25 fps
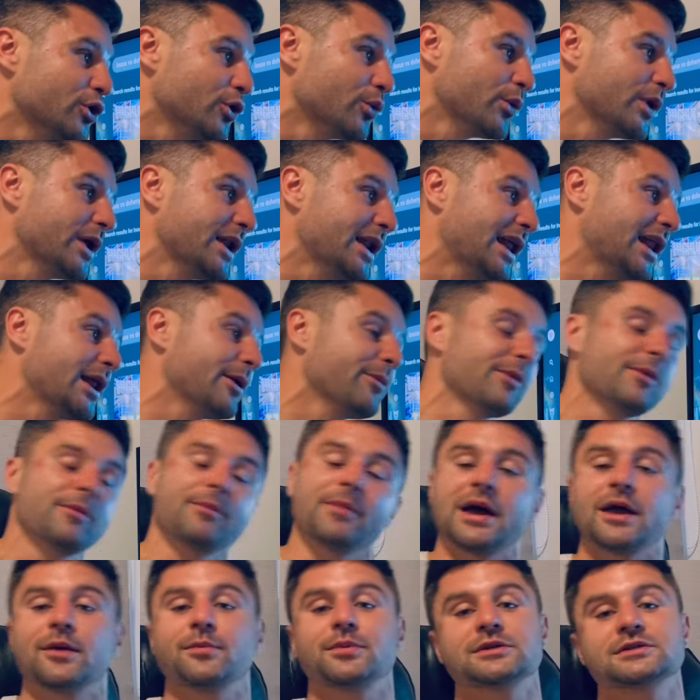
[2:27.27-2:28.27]
to win any, but
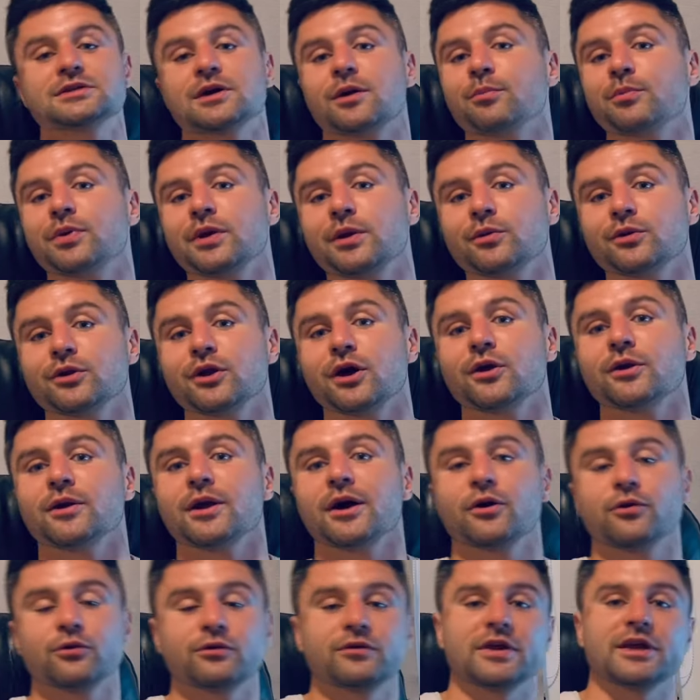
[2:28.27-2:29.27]
maybe some people don't
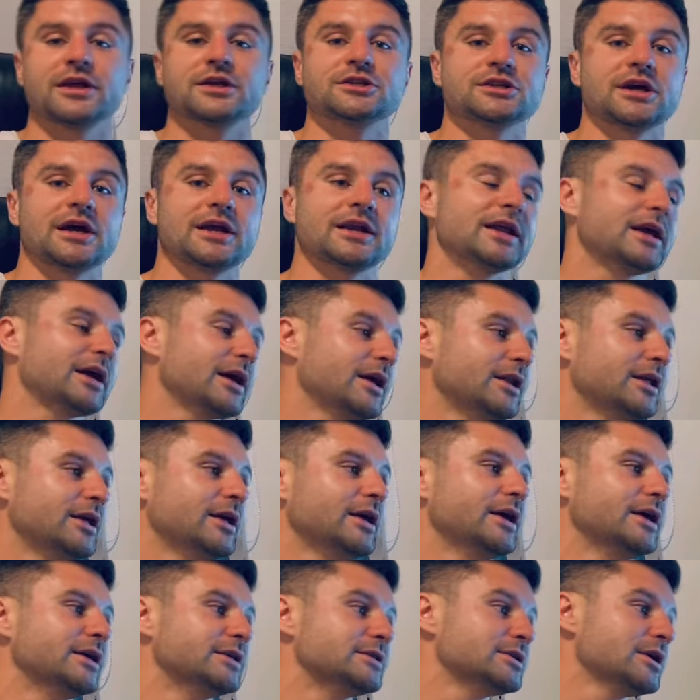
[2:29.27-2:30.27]
know who T J
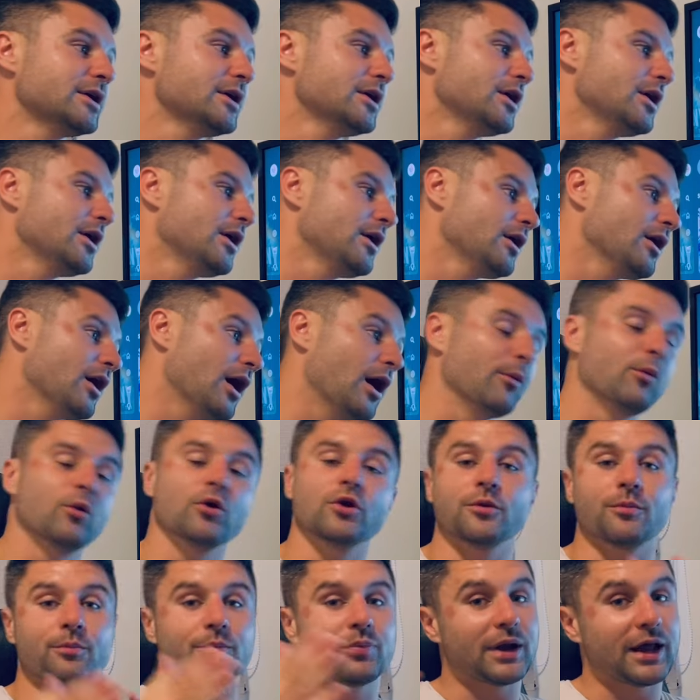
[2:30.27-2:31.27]
Doheny is. I
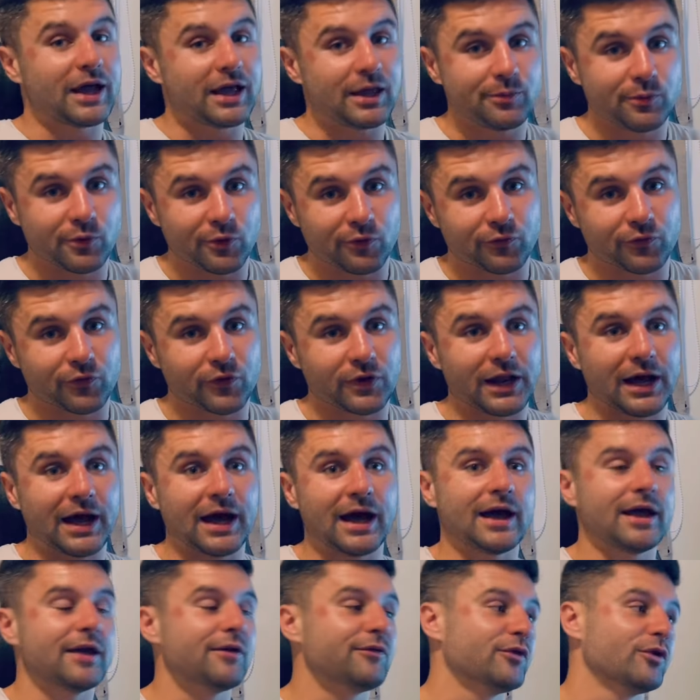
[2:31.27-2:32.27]
wouldn't blame you for
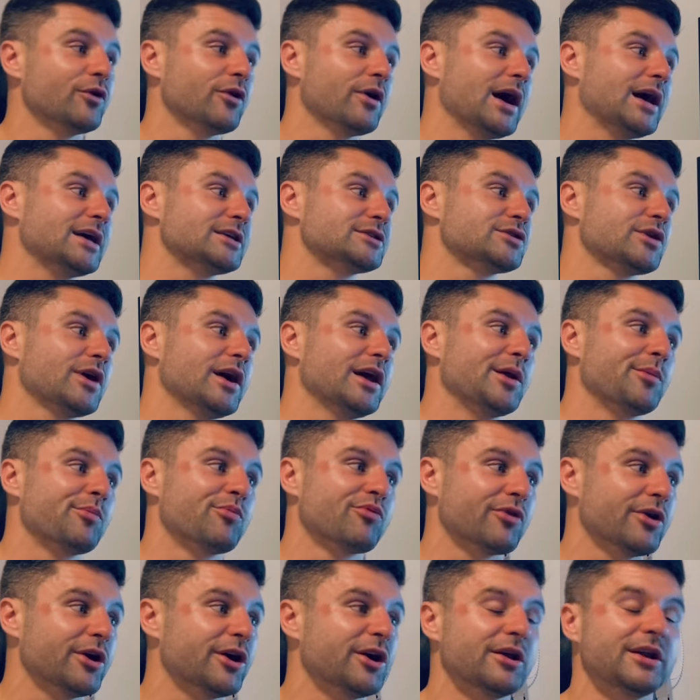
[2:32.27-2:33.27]
that if you're outside of
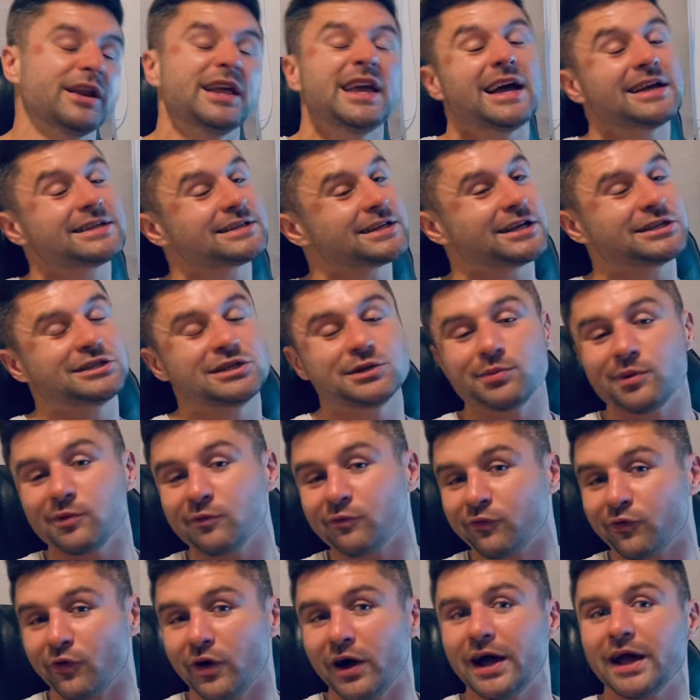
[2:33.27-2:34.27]
Britain. He has actually been
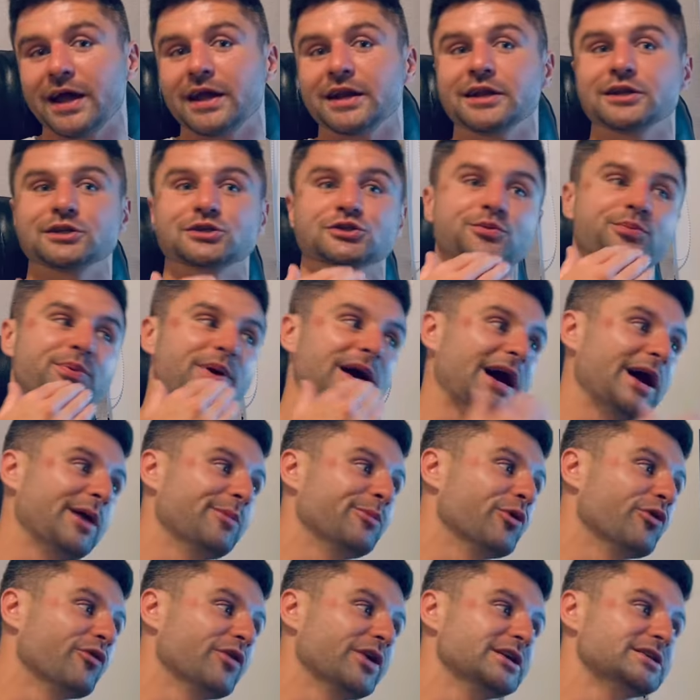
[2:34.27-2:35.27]
fighting in Japan
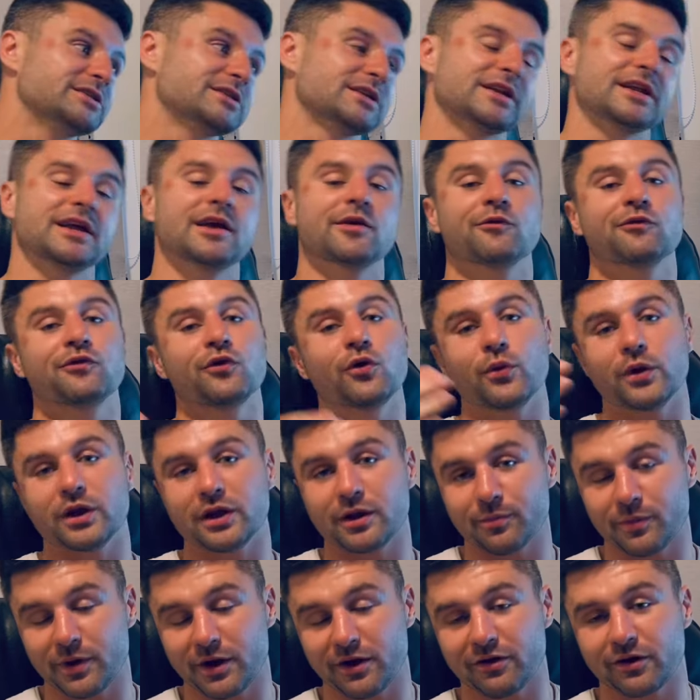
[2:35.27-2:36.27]
more recently and fought in
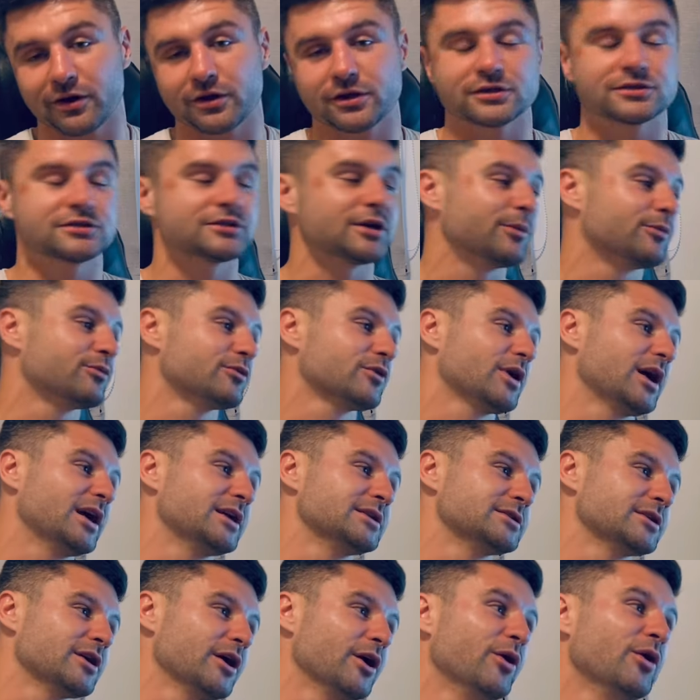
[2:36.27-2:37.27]
America
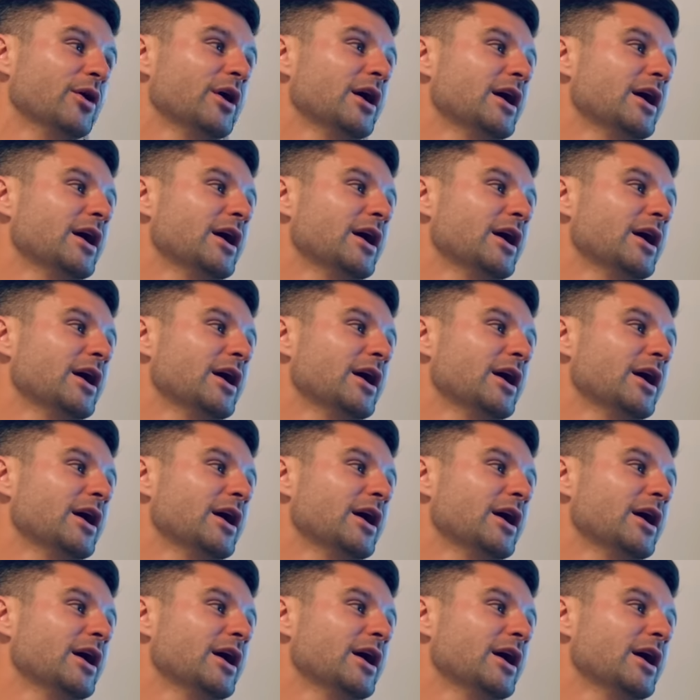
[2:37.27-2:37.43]
sometimes though.